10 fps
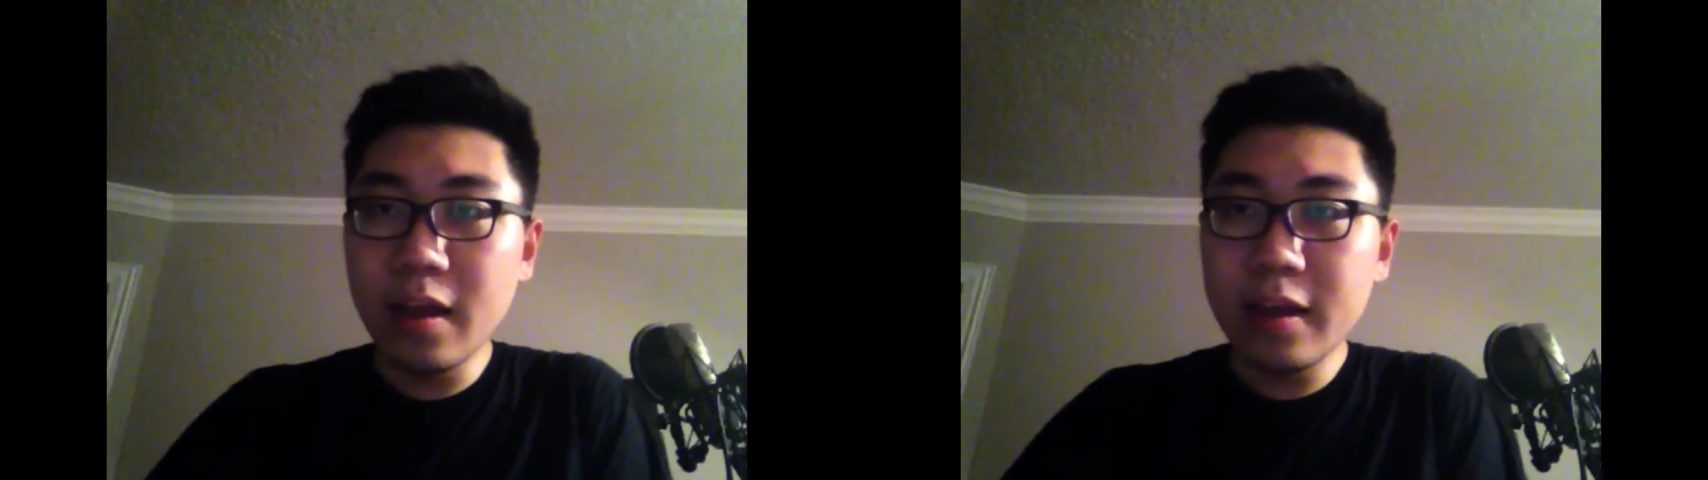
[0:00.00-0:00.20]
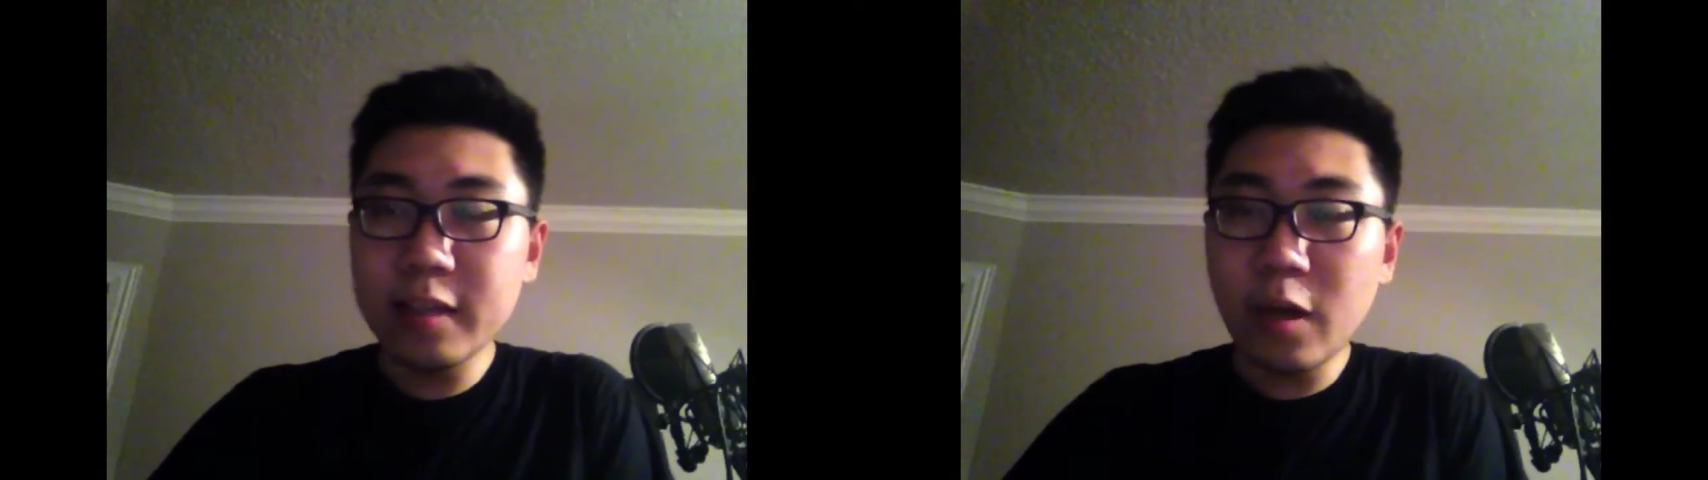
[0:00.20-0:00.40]

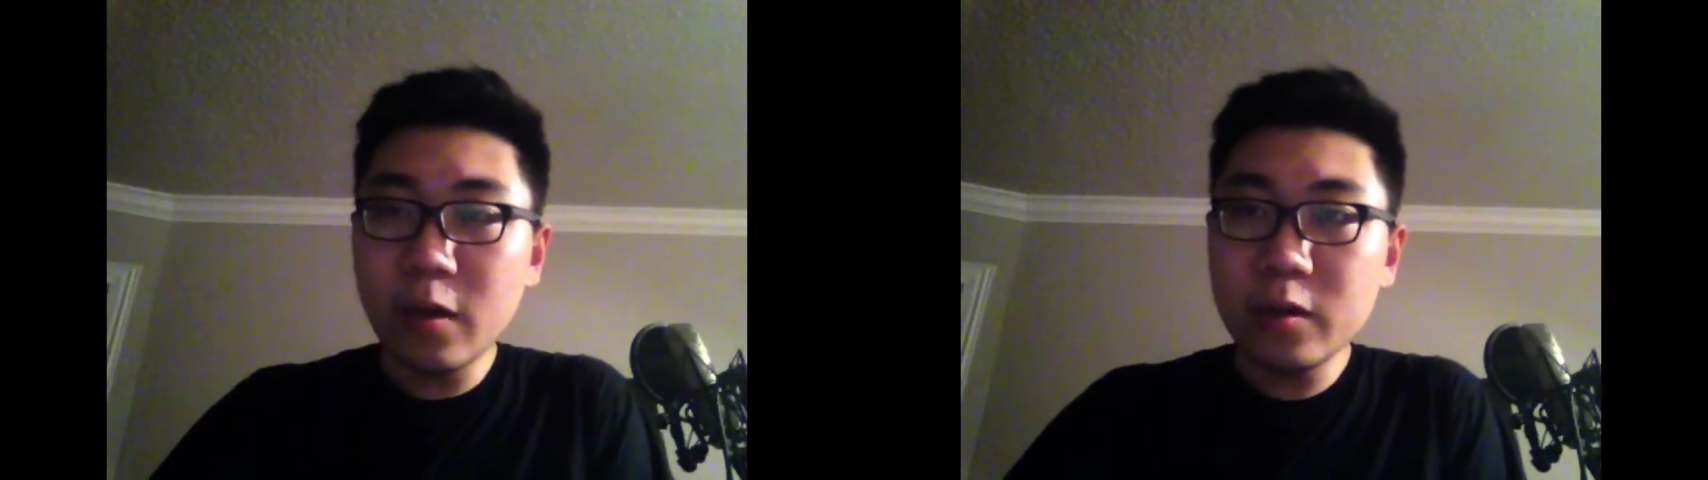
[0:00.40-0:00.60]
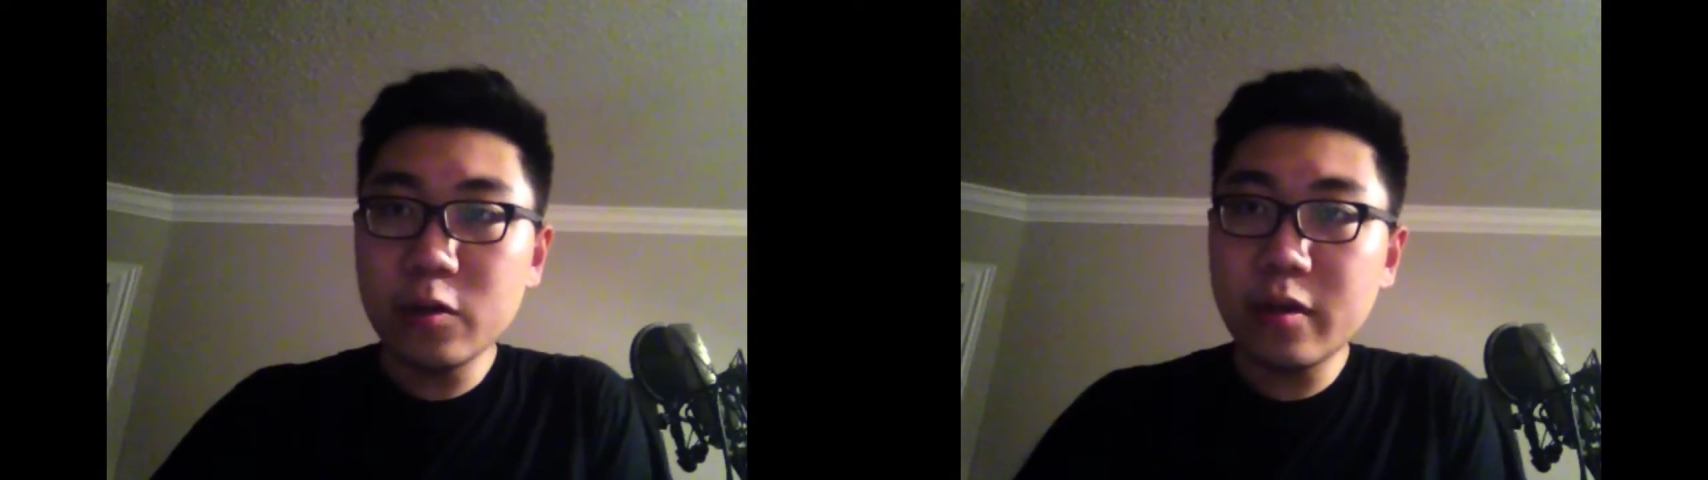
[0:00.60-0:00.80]
it's
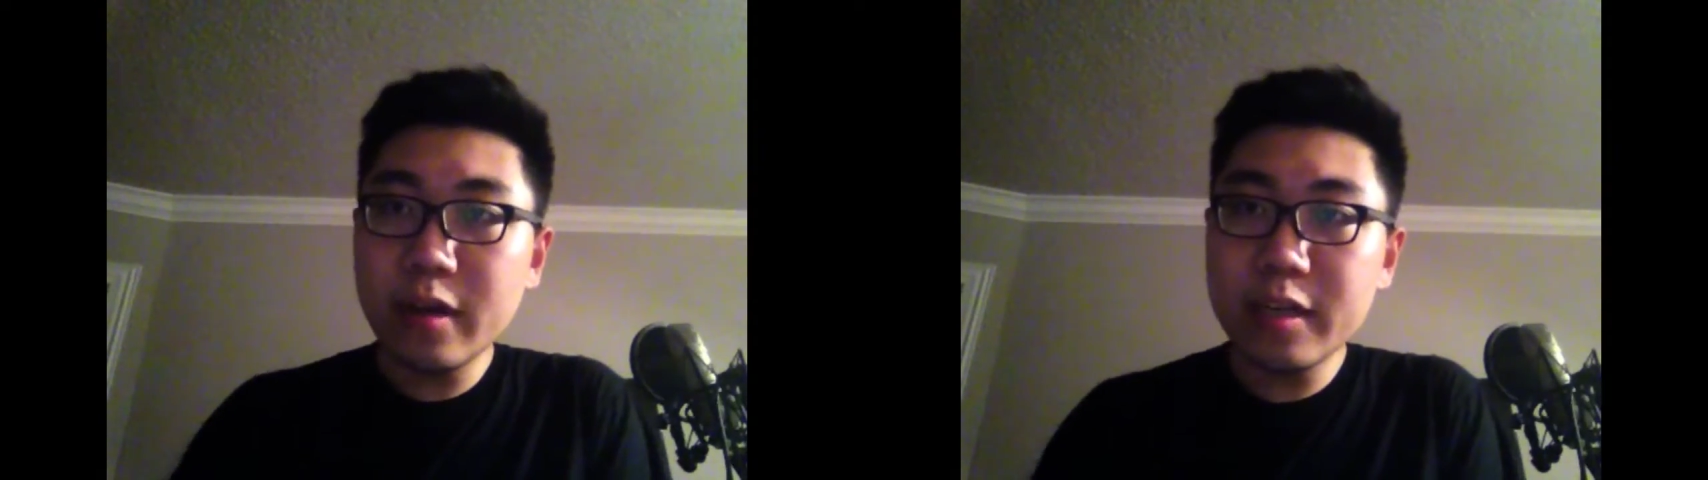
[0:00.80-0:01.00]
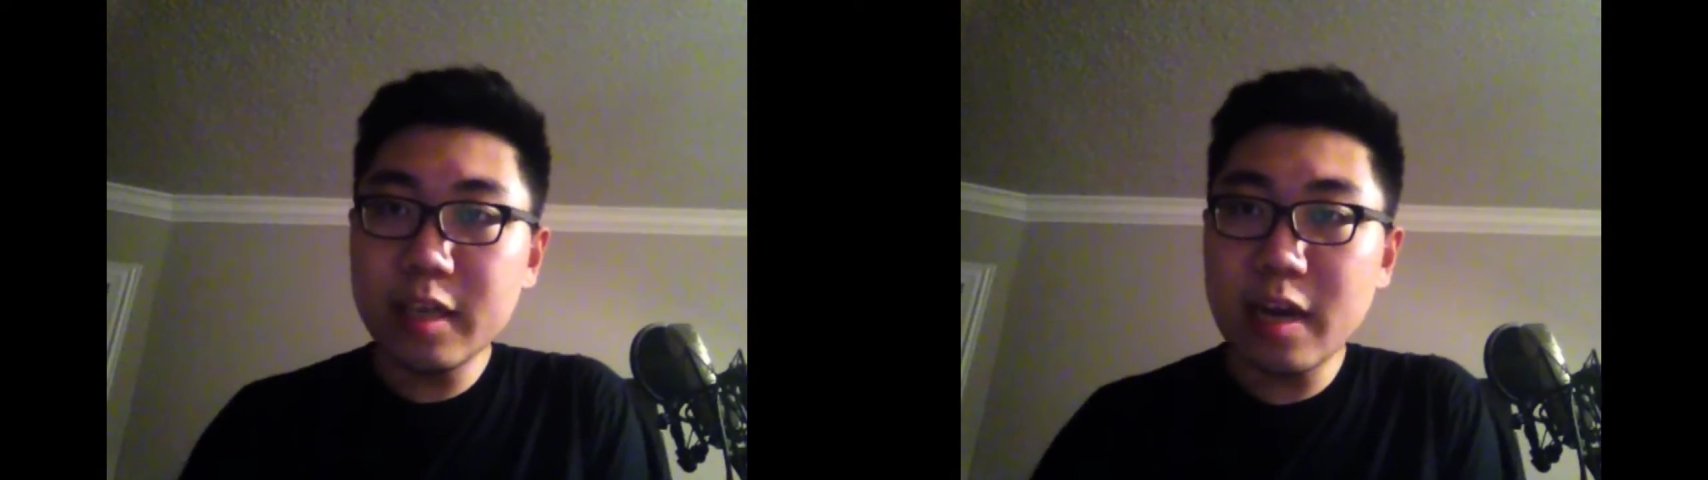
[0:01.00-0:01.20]
also
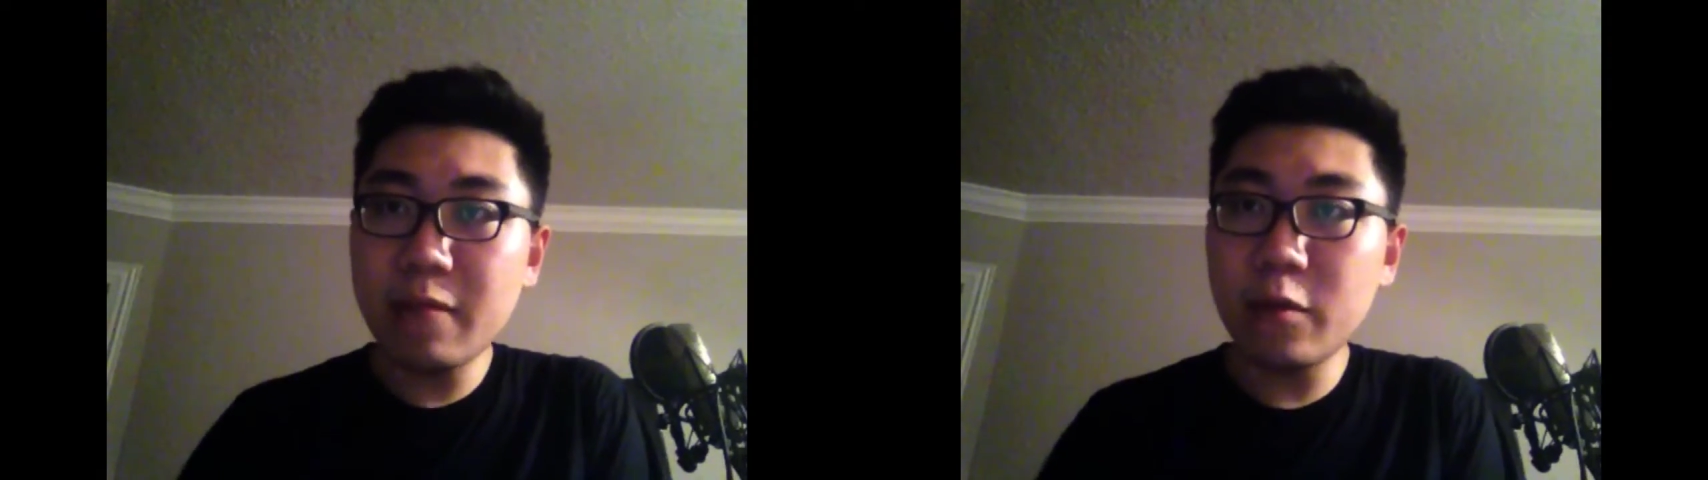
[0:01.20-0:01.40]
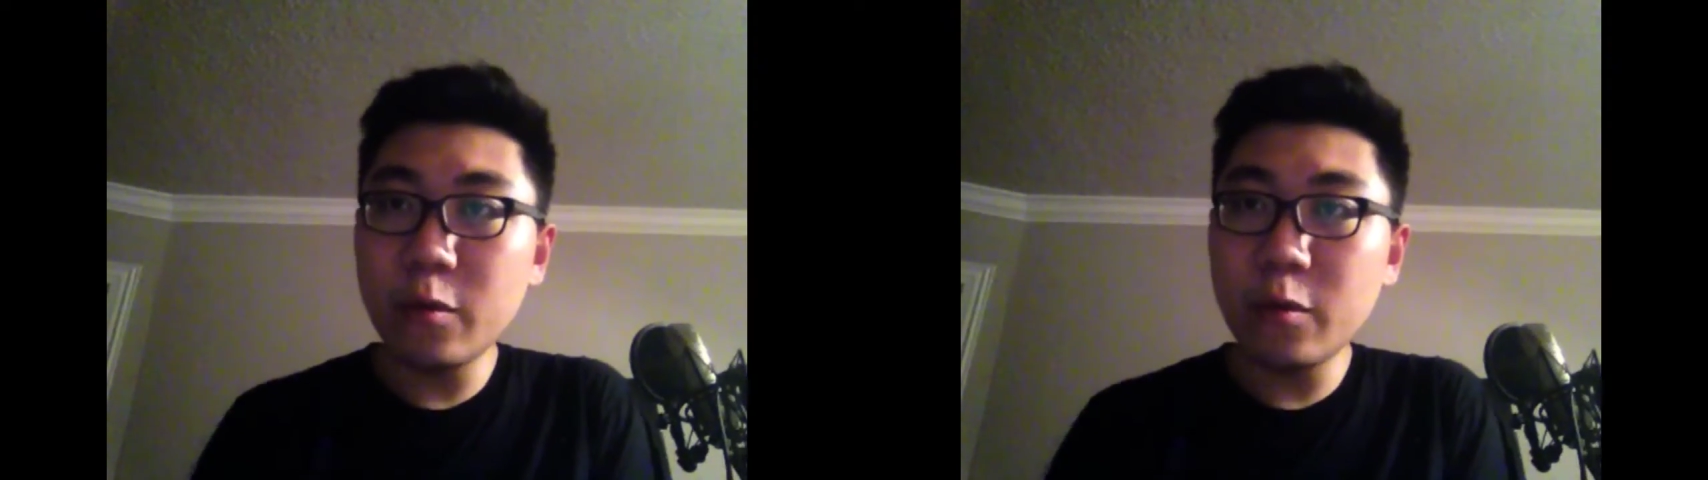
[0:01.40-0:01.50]
trying to shut off what